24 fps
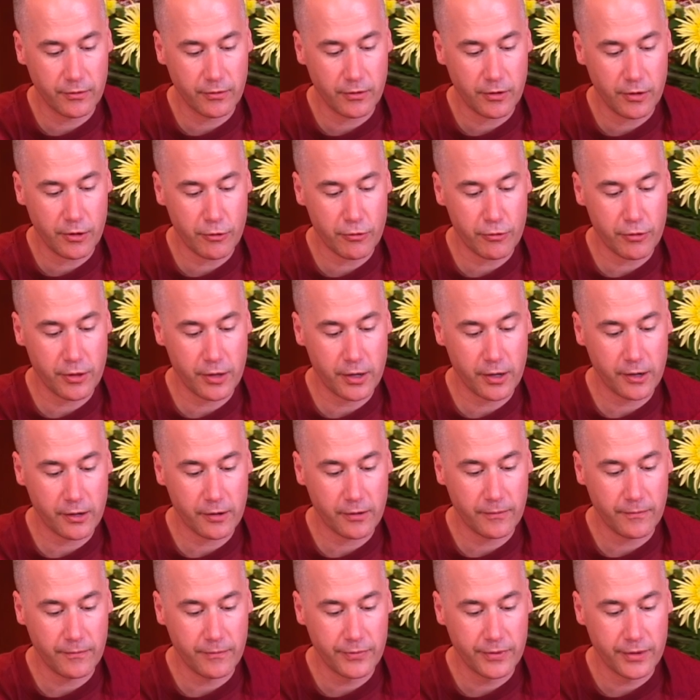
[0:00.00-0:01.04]
You think,
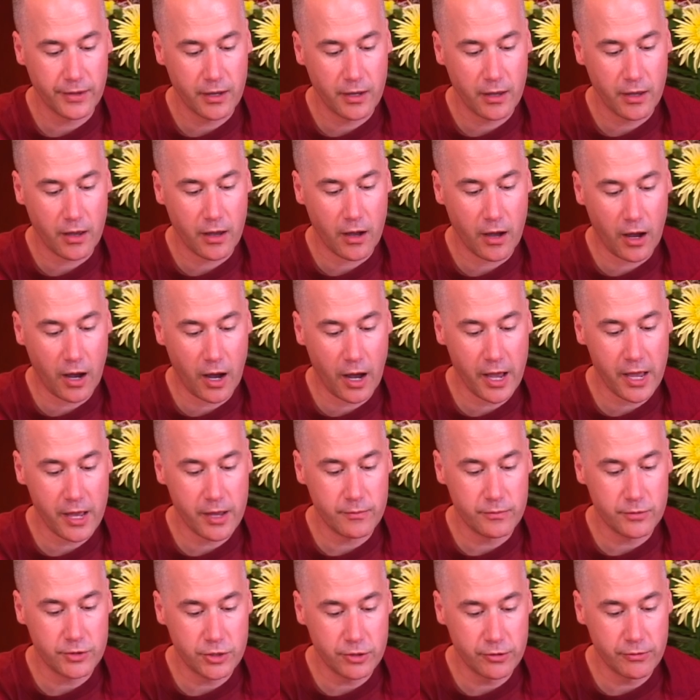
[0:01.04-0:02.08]
I
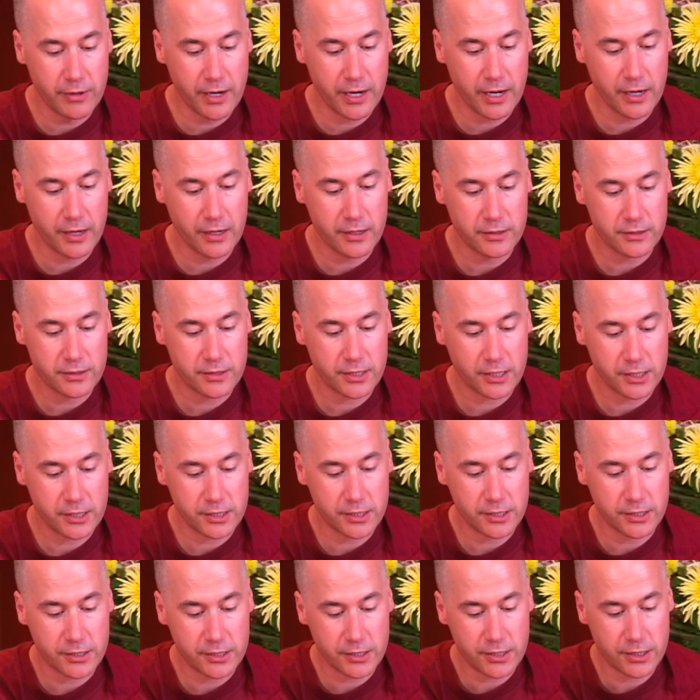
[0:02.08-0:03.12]
am doing
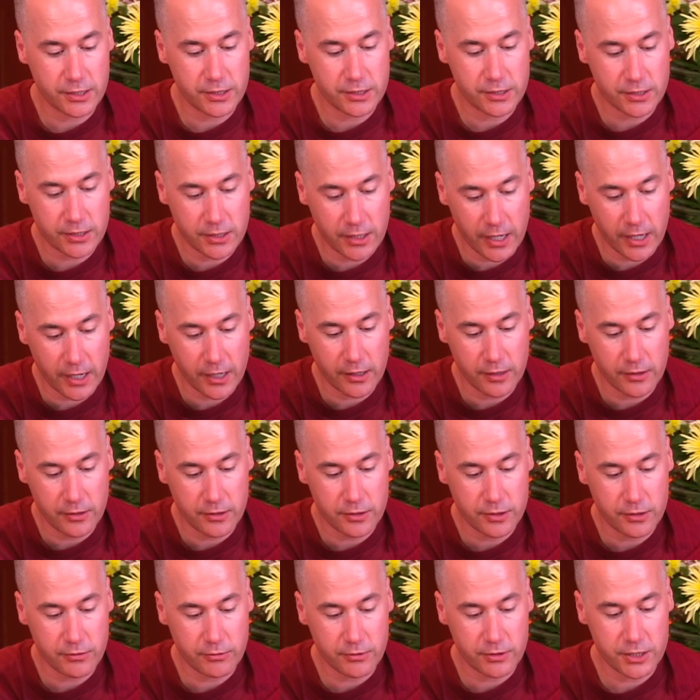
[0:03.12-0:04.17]
such and such thing
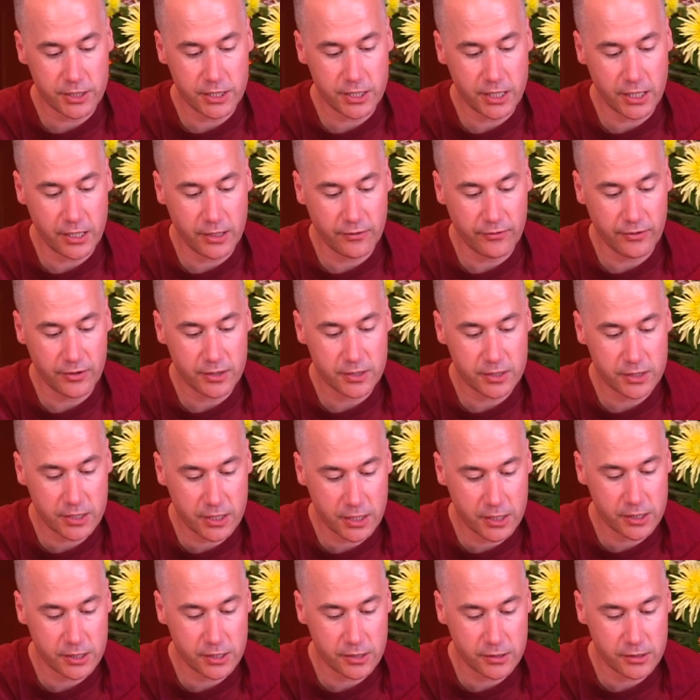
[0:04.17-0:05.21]
to achieve
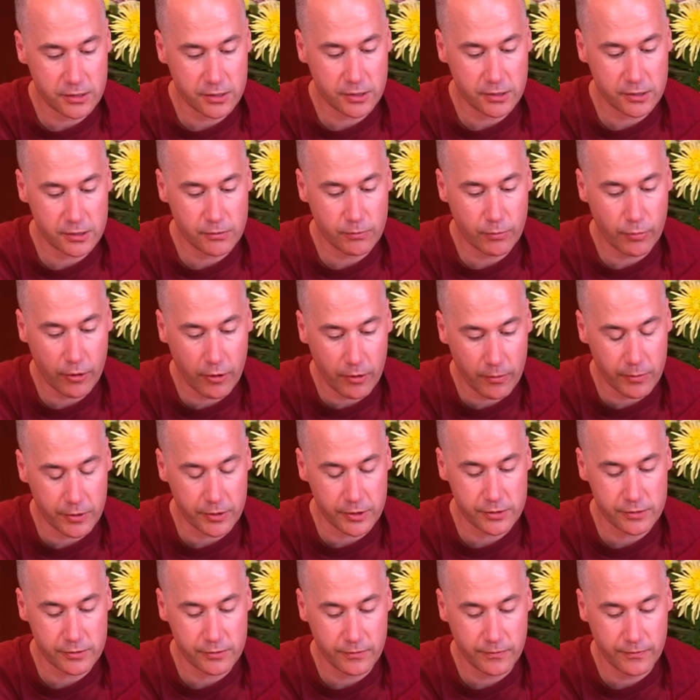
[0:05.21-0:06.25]
such and such
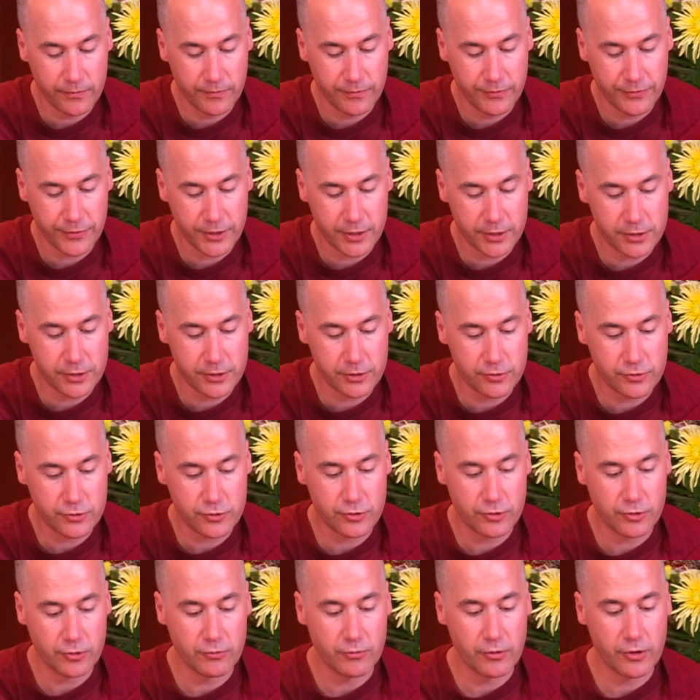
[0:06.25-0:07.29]
purpose. This is
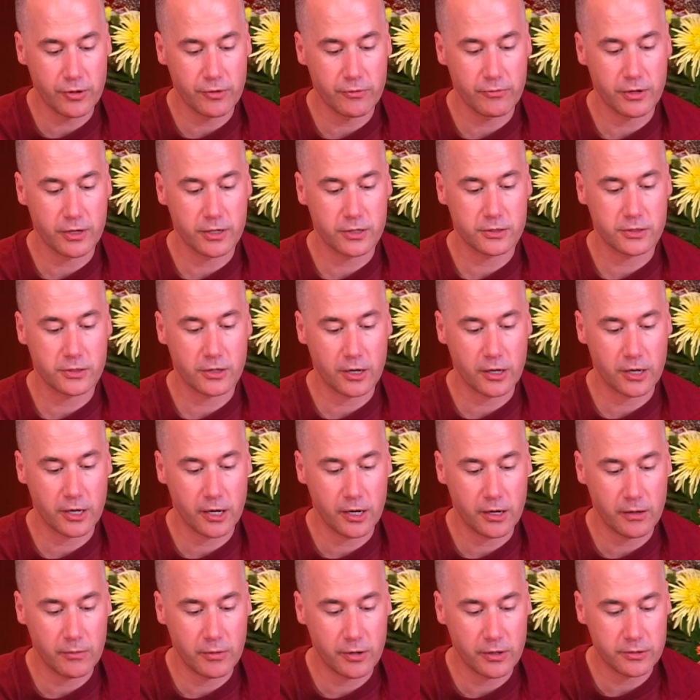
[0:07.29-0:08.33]
true whether we are
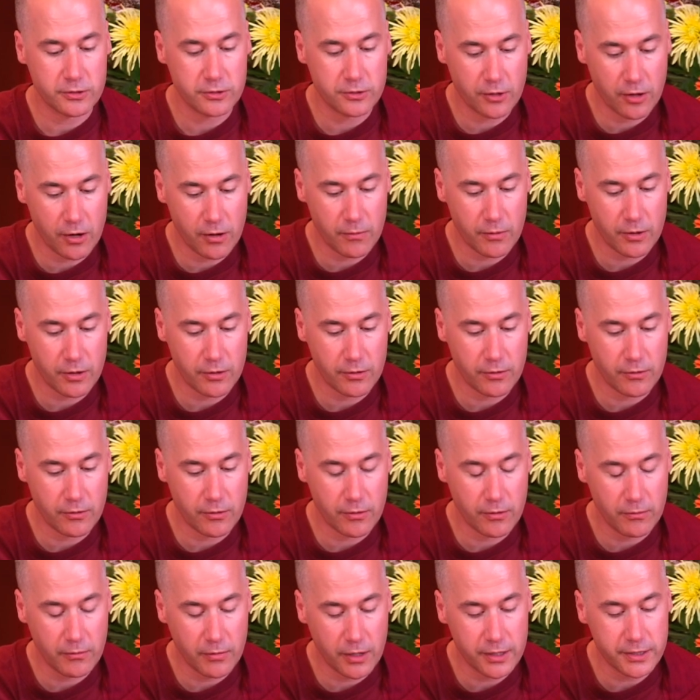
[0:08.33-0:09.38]
talking about Dharma or
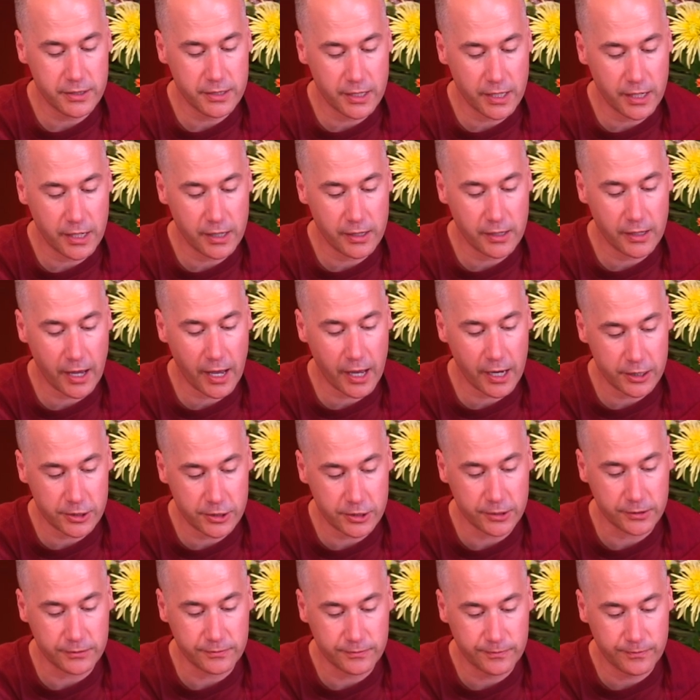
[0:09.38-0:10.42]
a mundane
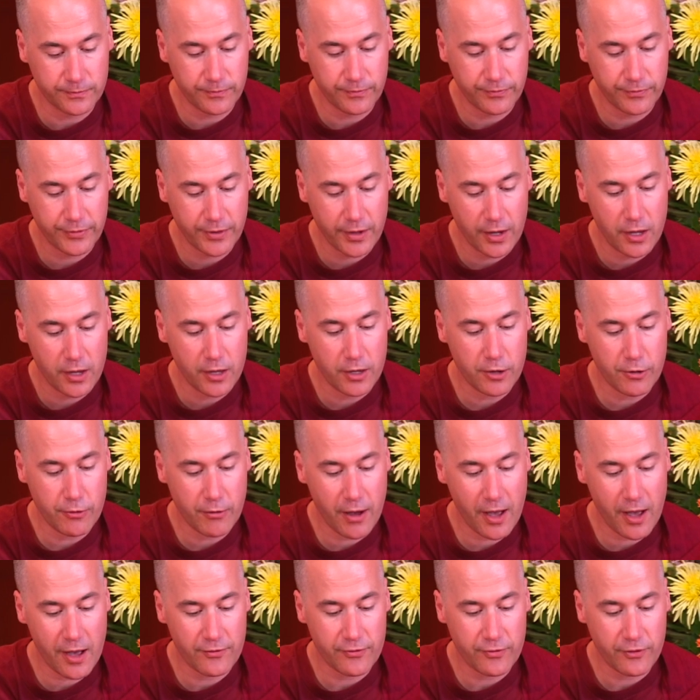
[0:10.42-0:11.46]
action. You
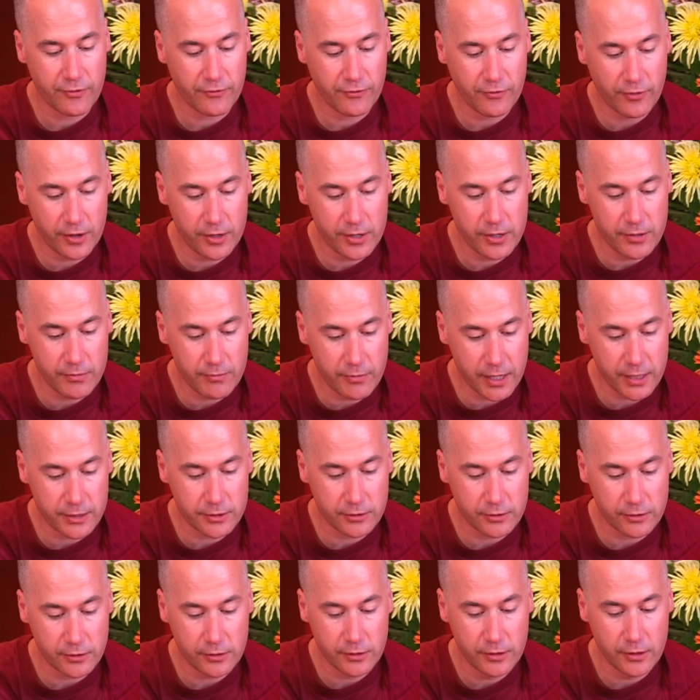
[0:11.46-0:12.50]
have a
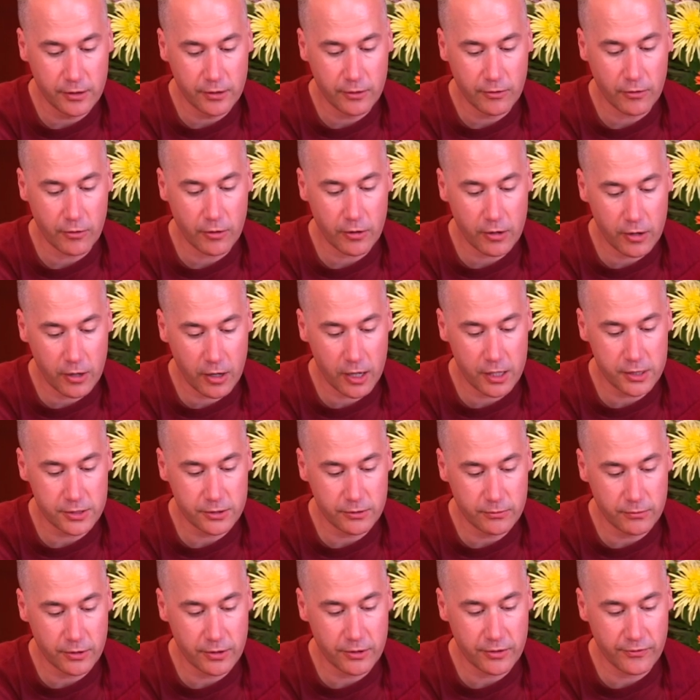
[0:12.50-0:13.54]
fundamental or causal
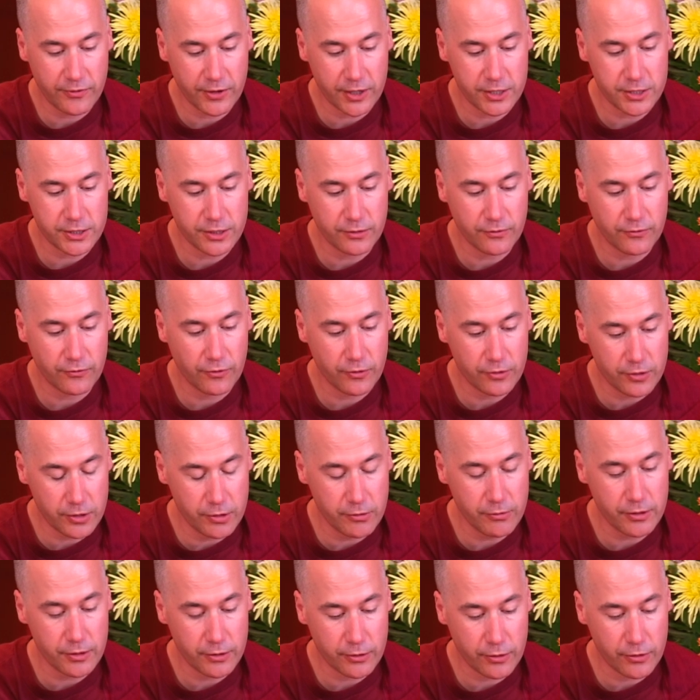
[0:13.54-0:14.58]
motivation for
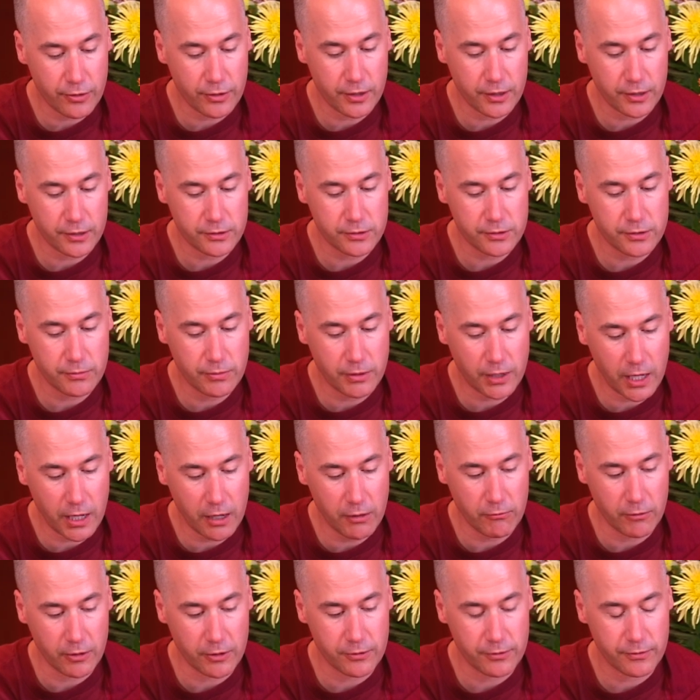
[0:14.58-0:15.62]
doing the thing to
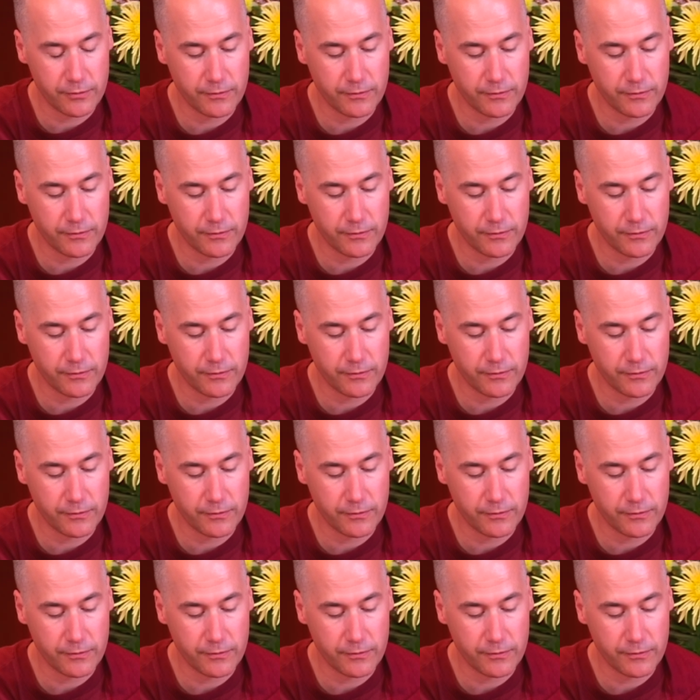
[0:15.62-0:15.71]
begin with.